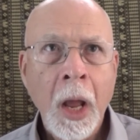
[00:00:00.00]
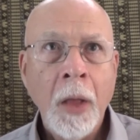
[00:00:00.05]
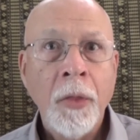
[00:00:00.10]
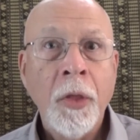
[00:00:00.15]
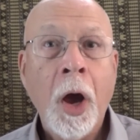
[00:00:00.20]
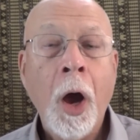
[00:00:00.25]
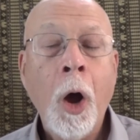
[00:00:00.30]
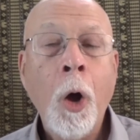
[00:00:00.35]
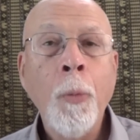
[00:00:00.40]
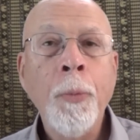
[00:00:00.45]

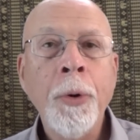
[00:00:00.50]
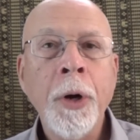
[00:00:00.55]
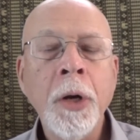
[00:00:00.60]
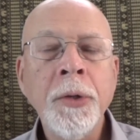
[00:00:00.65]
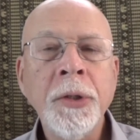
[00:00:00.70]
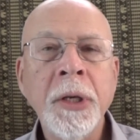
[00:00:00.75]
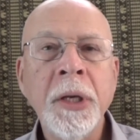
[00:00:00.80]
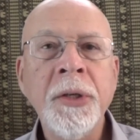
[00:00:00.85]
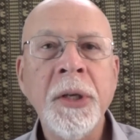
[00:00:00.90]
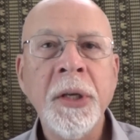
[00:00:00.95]
The whole
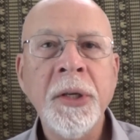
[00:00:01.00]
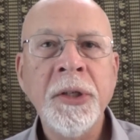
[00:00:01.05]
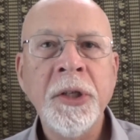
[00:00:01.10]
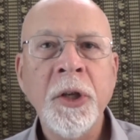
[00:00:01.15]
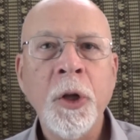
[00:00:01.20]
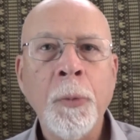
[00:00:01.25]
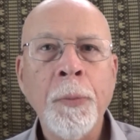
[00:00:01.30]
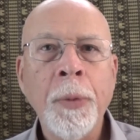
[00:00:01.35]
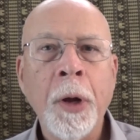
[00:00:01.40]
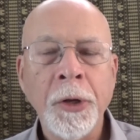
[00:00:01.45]
process is
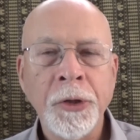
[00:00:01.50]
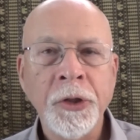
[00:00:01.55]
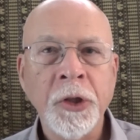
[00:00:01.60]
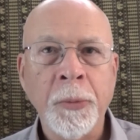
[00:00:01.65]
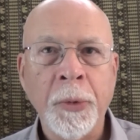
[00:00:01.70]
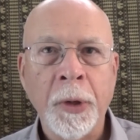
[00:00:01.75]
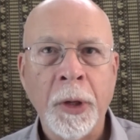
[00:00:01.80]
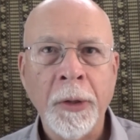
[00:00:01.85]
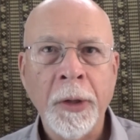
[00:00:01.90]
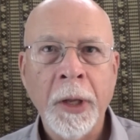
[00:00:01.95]
still
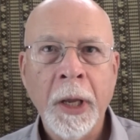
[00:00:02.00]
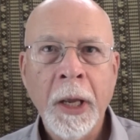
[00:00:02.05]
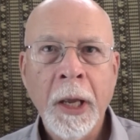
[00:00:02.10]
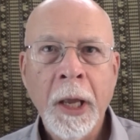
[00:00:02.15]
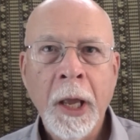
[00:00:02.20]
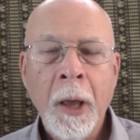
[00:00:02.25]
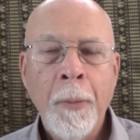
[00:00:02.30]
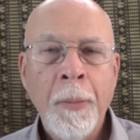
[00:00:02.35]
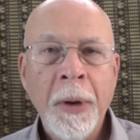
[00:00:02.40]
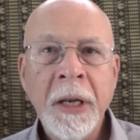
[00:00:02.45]
possible,
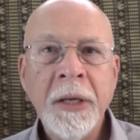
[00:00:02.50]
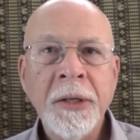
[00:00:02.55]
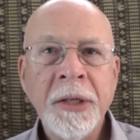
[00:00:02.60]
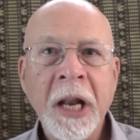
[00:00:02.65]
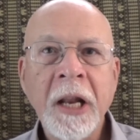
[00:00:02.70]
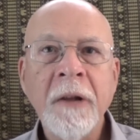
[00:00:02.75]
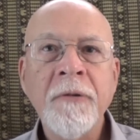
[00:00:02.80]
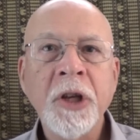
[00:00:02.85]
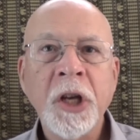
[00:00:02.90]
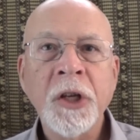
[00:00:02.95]
but
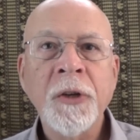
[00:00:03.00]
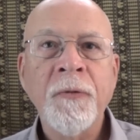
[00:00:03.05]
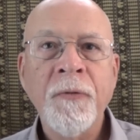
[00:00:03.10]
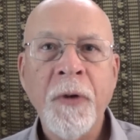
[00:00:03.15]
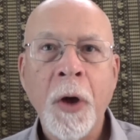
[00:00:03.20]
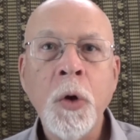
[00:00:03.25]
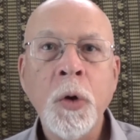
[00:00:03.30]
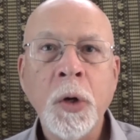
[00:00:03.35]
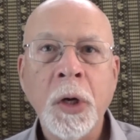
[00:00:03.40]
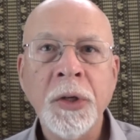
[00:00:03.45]
instead of just
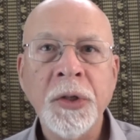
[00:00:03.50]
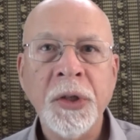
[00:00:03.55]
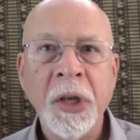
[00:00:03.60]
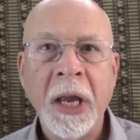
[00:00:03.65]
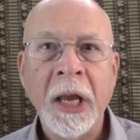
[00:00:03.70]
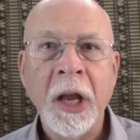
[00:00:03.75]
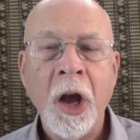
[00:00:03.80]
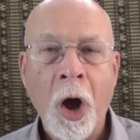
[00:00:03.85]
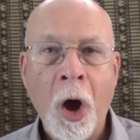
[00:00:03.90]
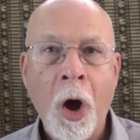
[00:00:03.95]

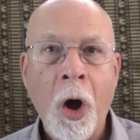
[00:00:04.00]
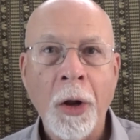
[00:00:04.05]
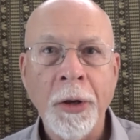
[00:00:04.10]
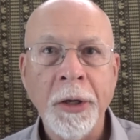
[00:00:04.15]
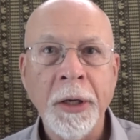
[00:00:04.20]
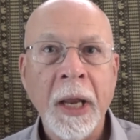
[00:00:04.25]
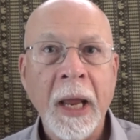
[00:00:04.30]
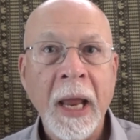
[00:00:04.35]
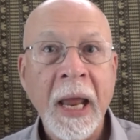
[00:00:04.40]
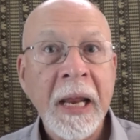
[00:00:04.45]
focusing
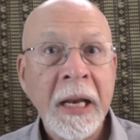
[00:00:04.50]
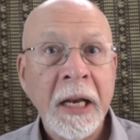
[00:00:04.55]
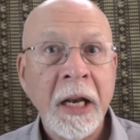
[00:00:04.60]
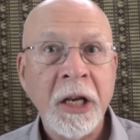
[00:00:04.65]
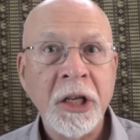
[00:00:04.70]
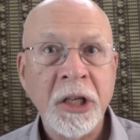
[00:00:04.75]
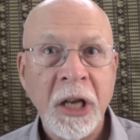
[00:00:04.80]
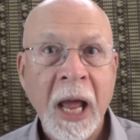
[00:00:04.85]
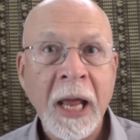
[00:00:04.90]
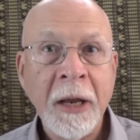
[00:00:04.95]
on
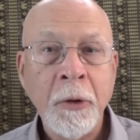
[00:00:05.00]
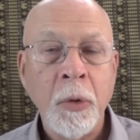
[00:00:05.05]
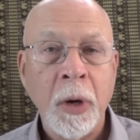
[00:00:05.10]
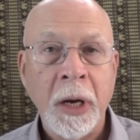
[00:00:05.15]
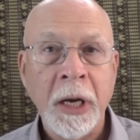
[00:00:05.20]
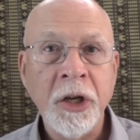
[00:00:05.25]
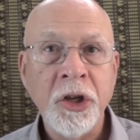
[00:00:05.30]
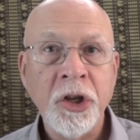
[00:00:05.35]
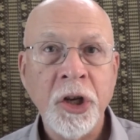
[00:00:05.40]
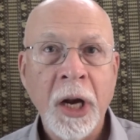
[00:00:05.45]
English
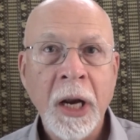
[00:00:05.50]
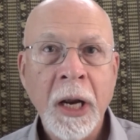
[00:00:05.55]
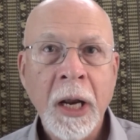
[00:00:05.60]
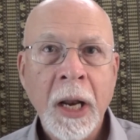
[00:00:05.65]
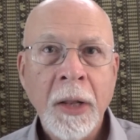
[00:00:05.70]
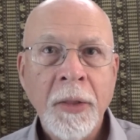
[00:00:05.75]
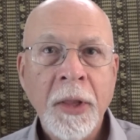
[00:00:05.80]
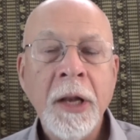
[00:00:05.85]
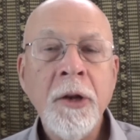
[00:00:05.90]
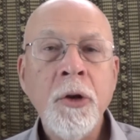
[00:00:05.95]
language,
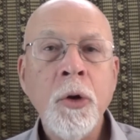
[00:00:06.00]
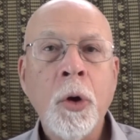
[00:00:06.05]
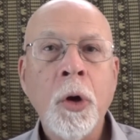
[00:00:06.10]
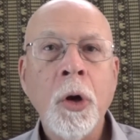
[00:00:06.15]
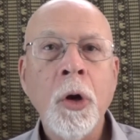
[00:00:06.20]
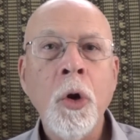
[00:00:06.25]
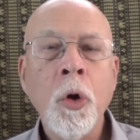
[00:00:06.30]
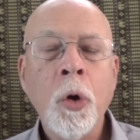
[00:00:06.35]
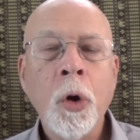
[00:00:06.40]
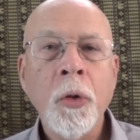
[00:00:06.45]
then you
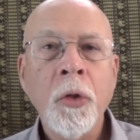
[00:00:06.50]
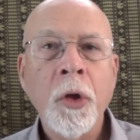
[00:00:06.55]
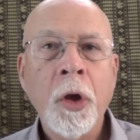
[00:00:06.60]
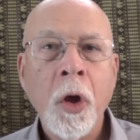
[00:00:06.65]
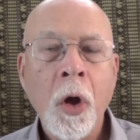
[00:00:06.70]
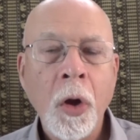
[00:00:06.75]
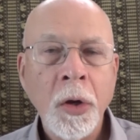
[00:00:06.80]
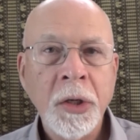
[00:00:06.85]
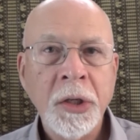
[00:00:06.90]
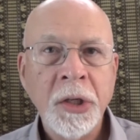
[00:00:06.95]
can look at the
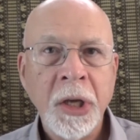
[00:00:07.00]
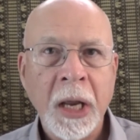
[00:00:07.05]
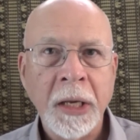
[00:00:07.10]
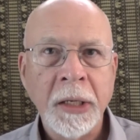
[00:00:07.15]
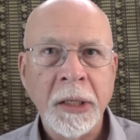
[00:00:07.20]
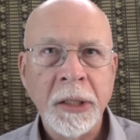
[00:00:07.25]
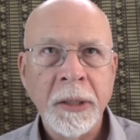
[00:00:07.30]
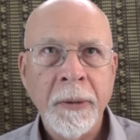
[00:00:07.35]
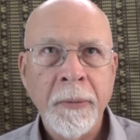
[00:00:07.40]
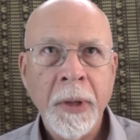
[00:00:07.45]

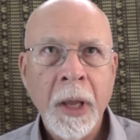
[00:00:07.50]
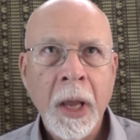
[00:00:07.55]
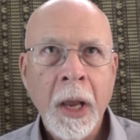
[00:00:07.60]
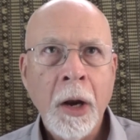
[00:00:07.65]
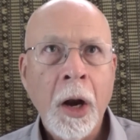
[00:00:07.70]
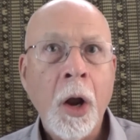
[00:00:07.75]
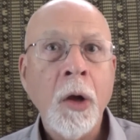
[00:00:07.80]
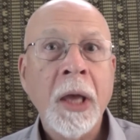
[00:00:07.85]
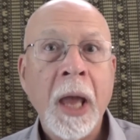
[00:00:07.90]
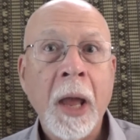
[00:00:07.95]
content.
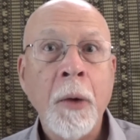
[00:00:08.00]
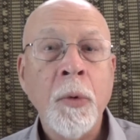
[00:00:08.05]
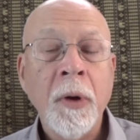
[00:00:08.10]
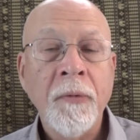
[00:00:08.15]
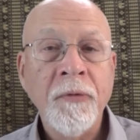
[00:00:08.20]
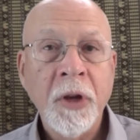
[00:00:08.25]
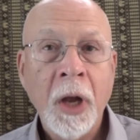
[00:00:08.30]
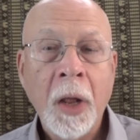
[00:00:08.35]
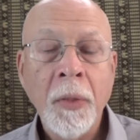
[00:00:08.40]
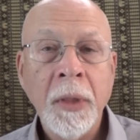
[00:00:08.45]
Okay,
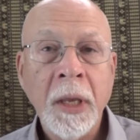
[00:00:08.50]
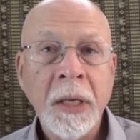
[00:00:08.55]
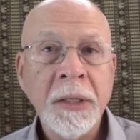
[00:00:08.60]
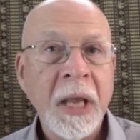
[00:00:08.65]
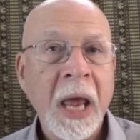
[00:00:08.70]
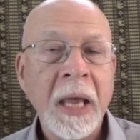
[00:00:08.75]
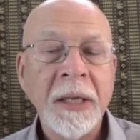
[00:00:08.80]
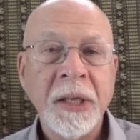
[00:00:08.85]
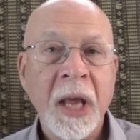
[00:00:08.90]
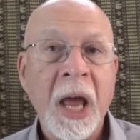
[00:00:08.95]
we've done this
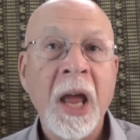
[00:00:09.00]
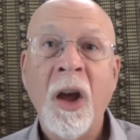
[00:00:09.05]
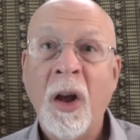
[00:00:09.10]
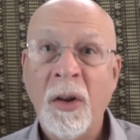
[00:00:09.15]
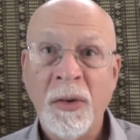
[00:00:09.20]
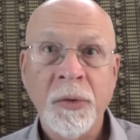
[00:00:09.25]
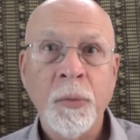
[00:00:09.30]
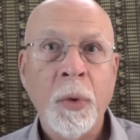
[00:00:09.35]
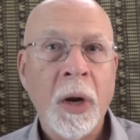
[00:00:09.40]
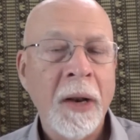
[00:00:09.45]
essay
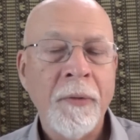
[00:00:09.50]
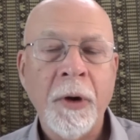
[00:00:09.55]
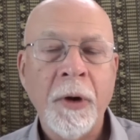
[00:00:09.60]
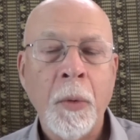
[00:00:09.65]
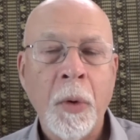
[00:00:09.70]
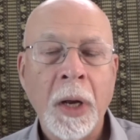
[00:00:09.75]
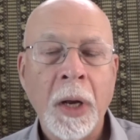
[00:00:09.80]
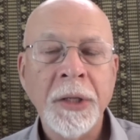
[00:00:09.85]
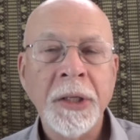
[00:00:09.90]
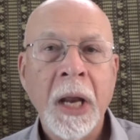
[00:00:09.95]
on whatever it
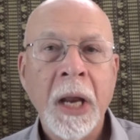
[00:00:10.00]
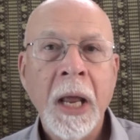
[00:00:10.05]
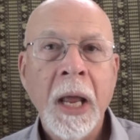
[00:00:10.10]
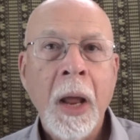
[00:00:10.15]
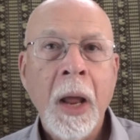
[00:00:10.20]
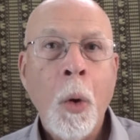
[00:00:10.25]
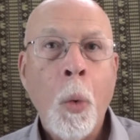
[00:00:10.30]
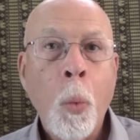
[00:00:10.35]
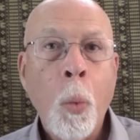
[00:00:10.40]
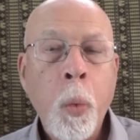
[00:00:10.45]
was.
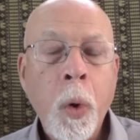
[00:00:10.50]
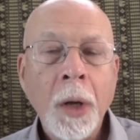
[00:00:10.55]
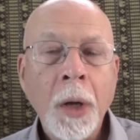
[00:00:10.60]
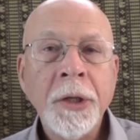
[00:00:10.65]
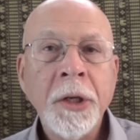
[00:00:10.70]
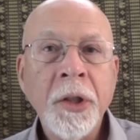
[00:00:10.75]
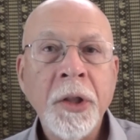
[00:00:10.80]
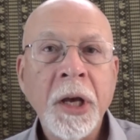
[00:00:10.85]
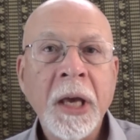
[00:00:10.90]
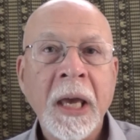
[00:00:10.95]

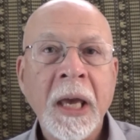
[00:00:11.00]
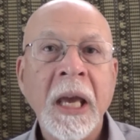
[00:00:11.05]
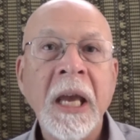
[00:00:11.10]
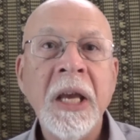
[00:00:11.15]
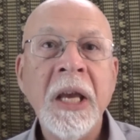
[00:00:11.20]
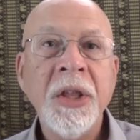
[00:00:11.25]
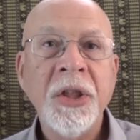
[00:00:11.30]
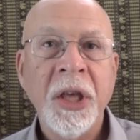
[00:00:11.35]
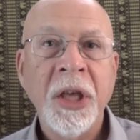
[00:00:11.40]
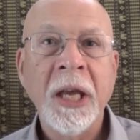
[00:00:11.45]
What are the
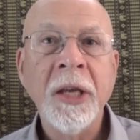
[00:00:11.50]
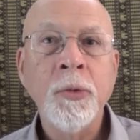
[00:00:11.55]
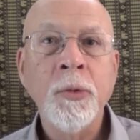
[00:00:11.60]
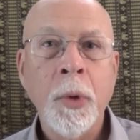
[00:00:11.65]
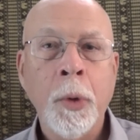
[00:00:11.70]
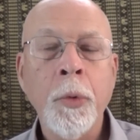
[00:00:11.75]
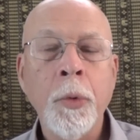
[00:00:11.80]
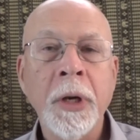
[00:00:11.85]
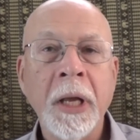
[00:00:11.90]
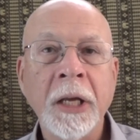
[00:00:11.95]
key things
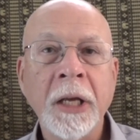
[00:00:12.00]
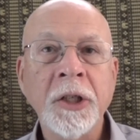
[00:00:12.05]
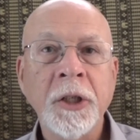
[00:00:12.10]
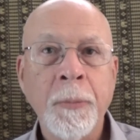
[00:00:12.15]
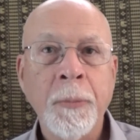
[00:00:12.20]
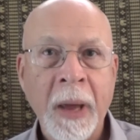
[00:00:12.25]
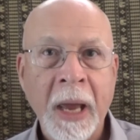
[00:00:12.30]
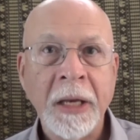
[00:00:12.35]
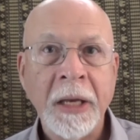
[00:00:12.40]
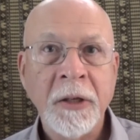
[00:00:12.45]
we would
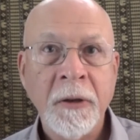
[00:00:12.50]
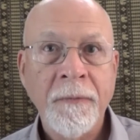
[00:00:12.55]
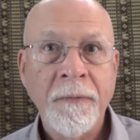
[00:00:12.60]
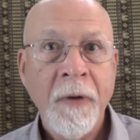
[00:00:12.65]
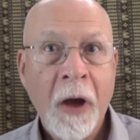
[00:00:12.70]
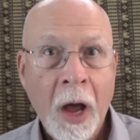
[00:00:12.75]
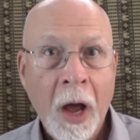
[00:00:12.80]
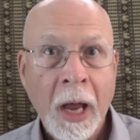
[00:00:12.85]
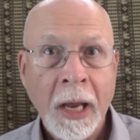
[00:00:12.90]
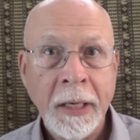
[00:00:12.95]
expect to
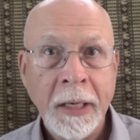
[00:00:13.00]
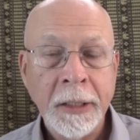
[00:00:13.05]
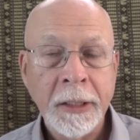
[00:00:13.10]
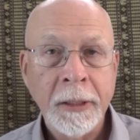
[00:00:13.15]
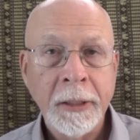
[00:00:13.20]
find?